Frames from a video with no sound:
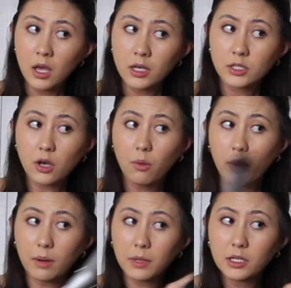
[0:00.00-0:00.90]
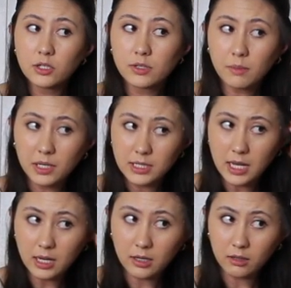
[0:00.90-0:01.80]
So what I'm gonna do is I'm gonna
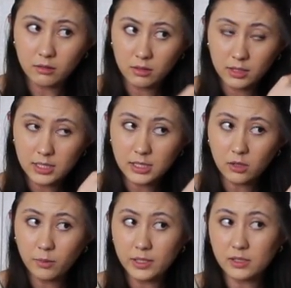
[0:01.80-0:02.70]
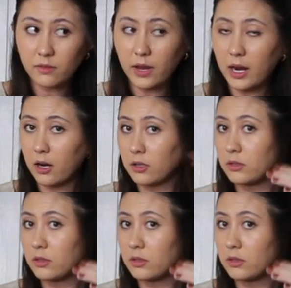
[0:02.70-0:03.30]
take this little piece of hair.